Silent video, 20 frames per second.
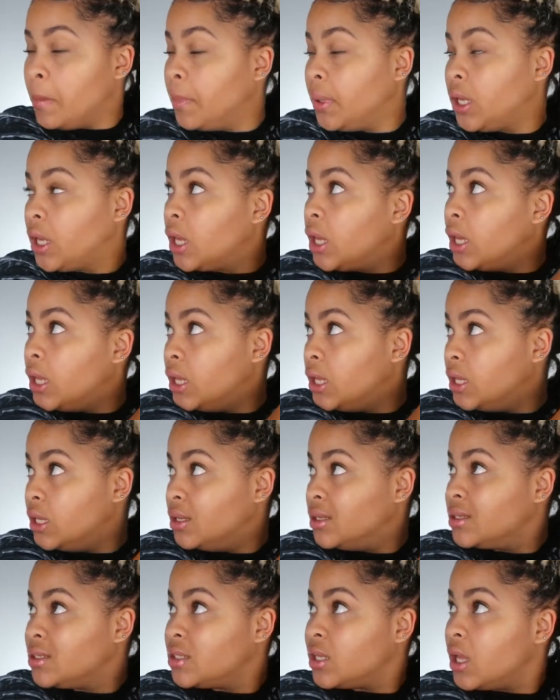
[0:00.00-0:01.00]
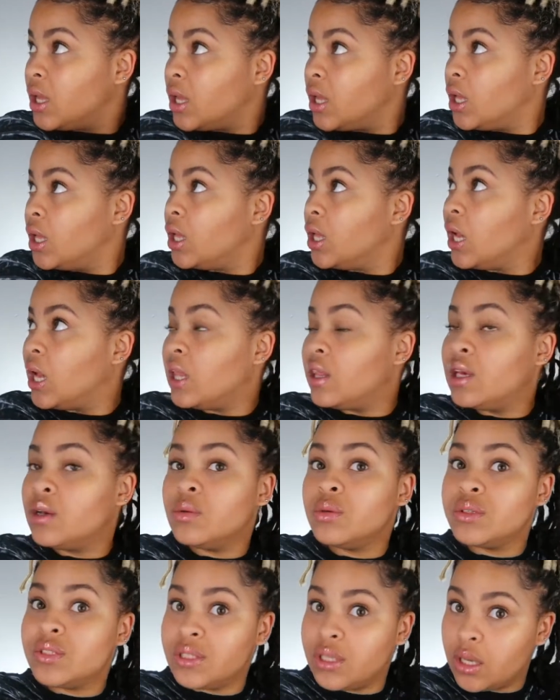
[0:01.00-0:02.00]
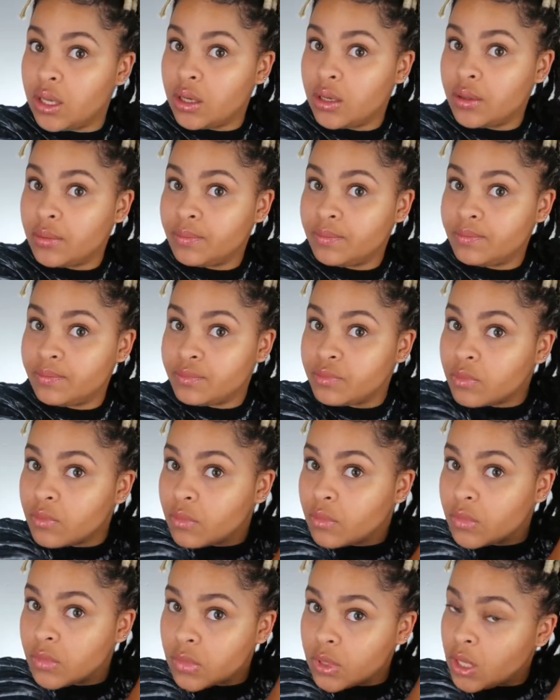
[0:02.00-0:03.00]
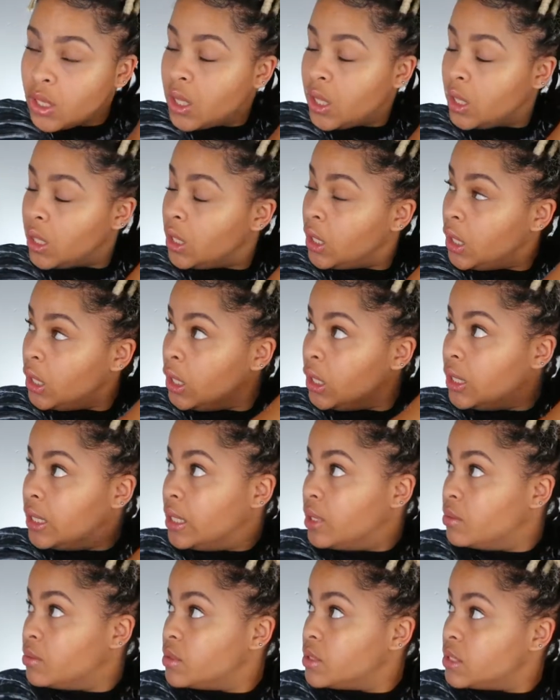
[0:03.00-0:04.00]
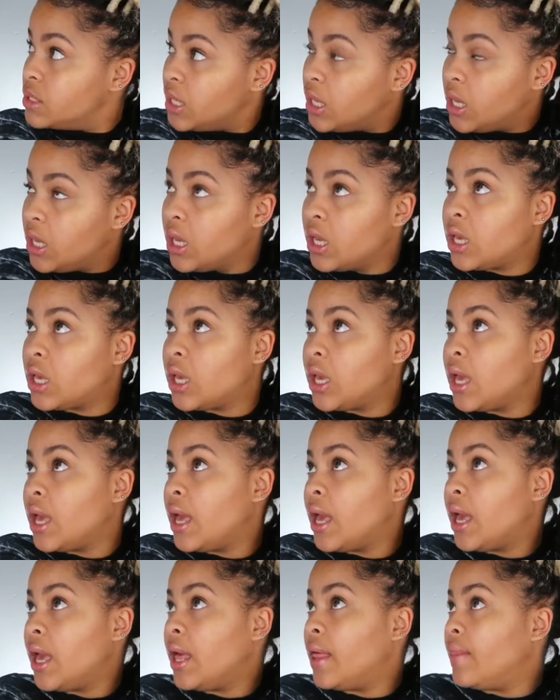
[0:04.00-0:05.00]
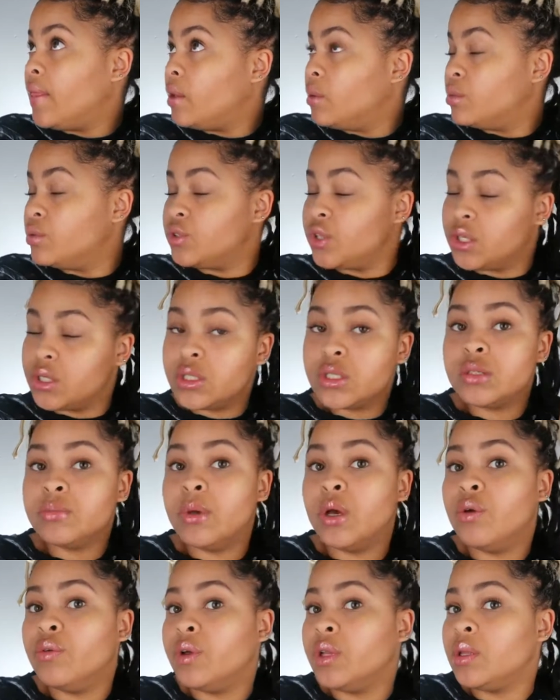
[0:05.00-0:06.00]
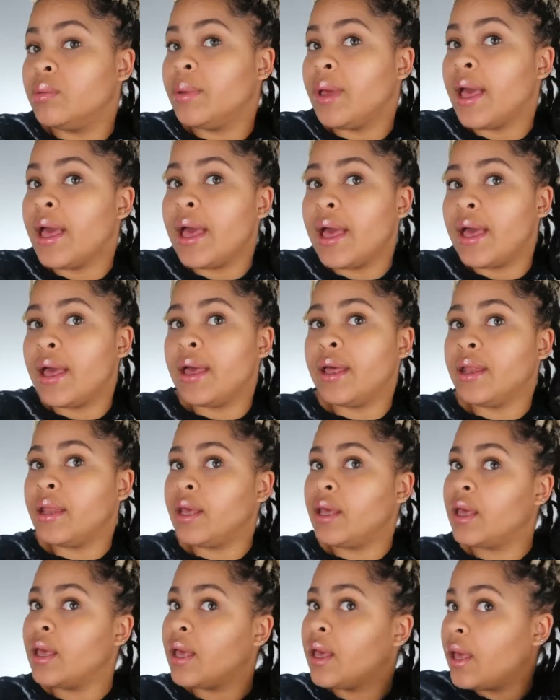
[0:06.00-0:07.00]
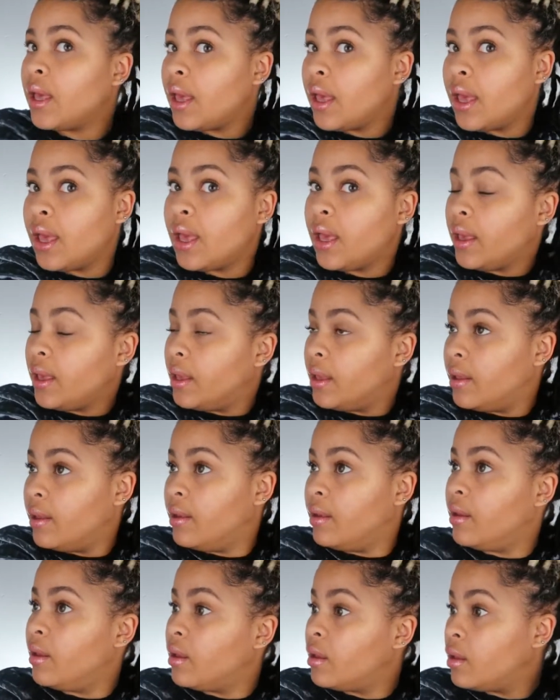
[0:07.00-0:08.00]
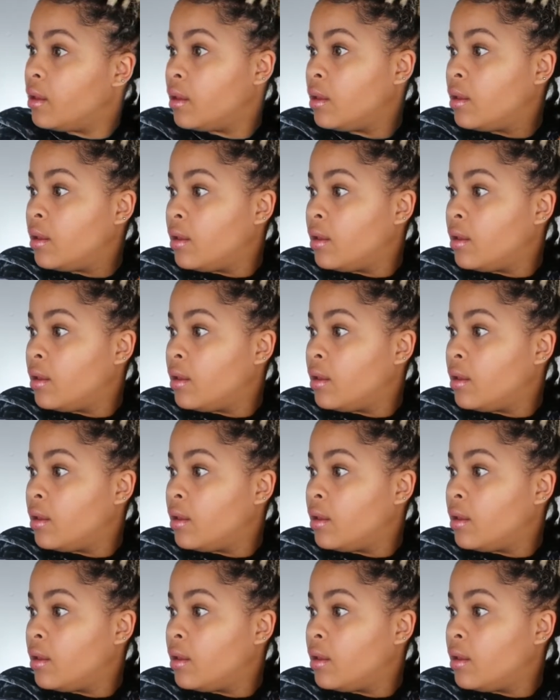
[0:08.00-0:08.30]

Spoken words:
because they will stink. They will stink, they will start to smell really bad, and